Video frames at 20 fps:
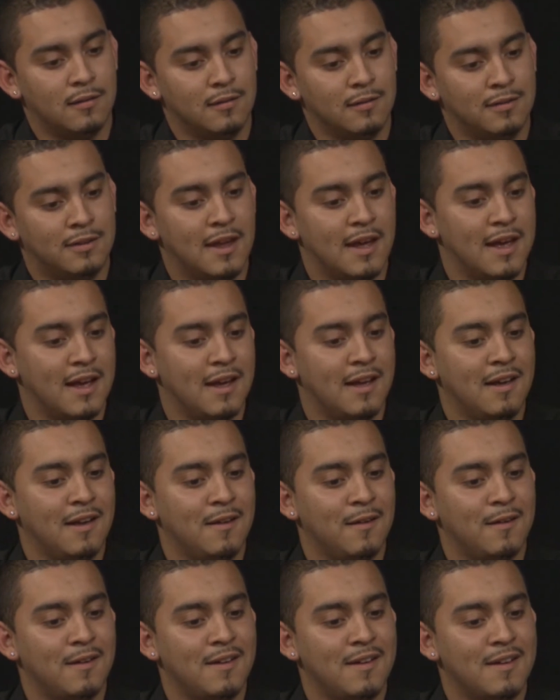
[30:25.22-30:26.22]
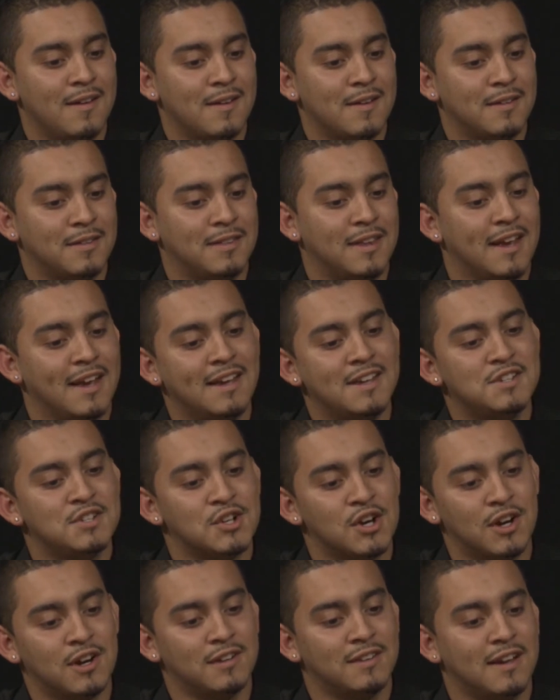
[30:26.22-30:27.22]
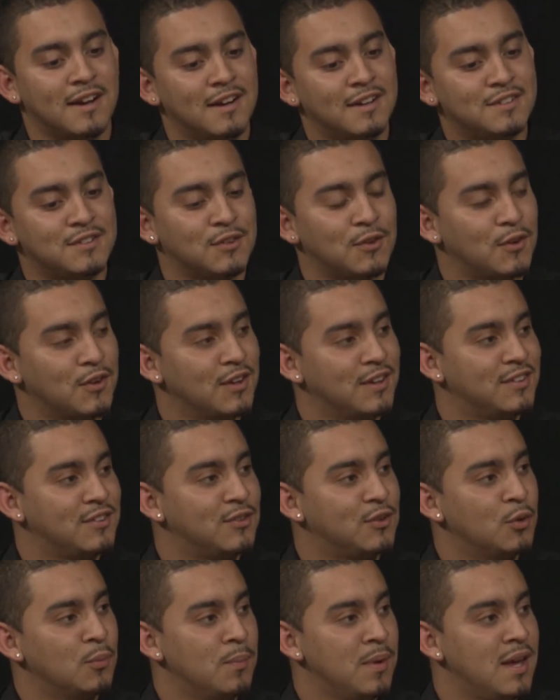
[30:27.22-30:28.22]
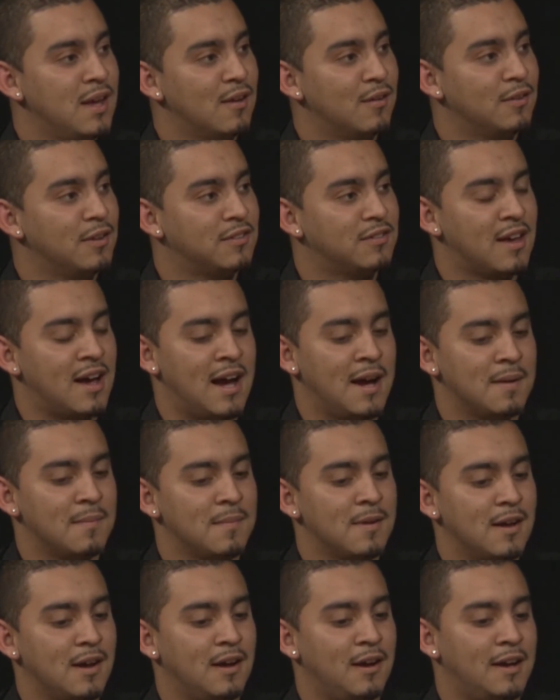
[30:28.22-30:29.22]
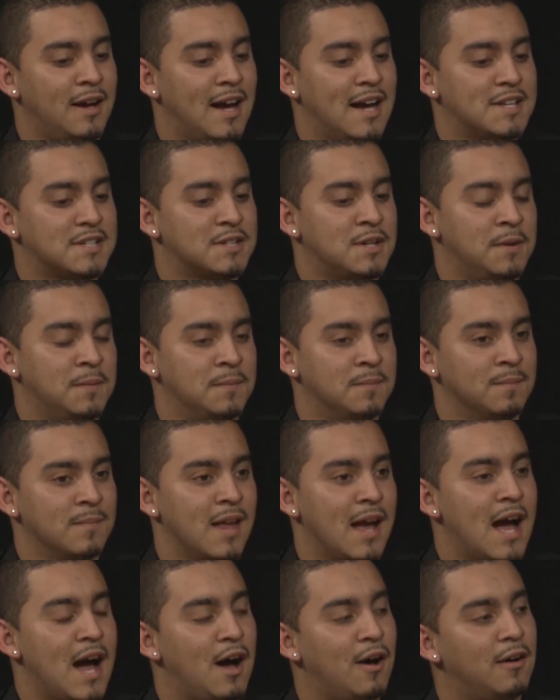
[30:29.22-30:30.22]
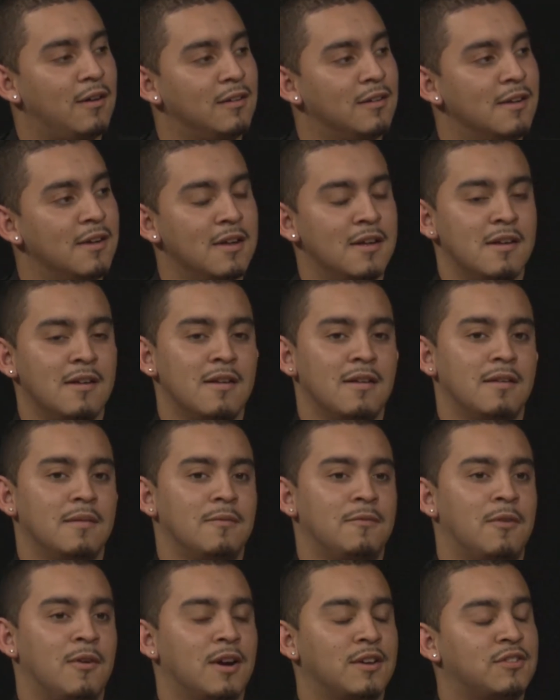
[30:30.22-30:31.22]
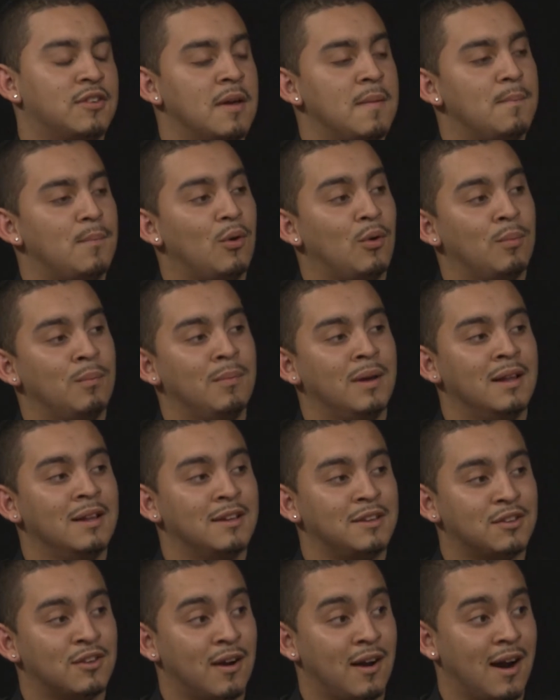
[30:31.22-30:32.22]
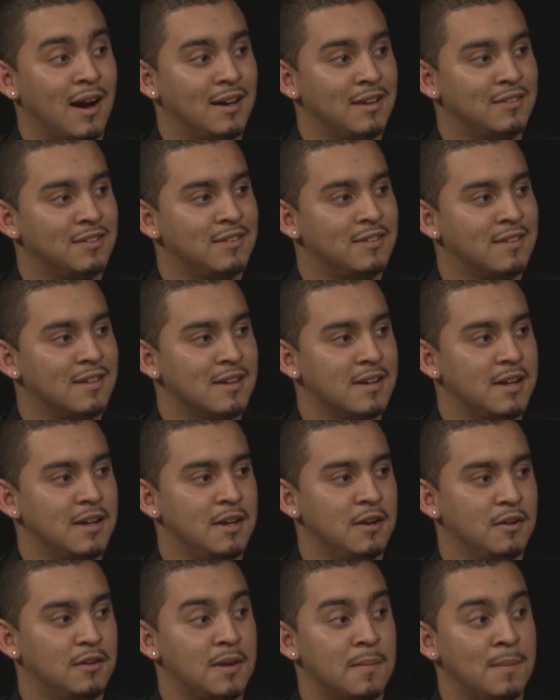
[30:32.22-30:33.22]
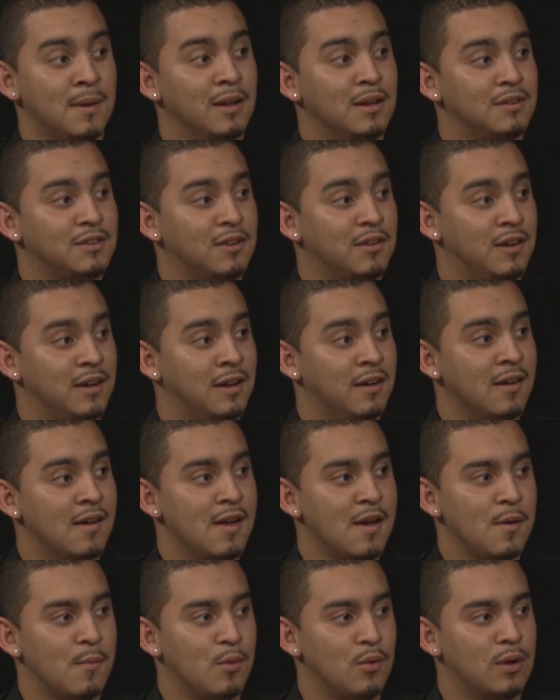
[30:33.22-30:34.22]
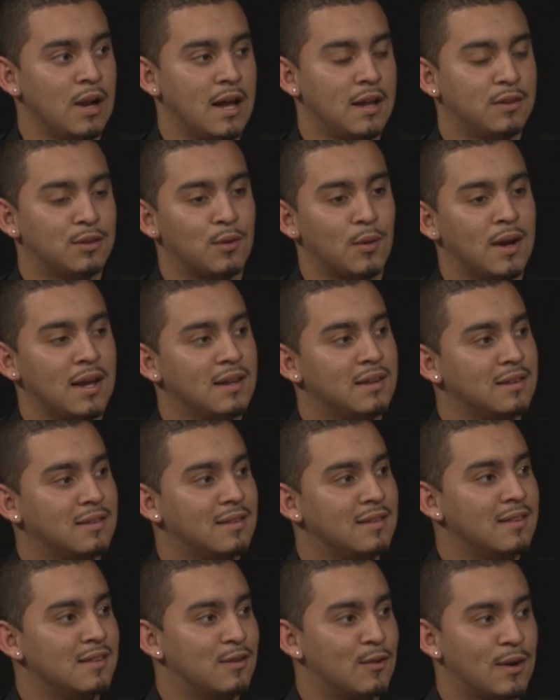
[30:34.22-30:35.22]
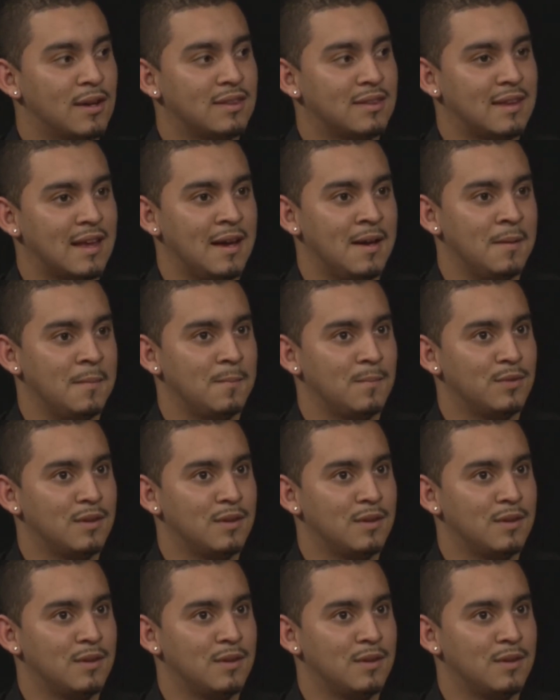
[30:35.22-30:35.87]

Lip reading: they they share their stories to me all the time, as how, for example, the military will like threat them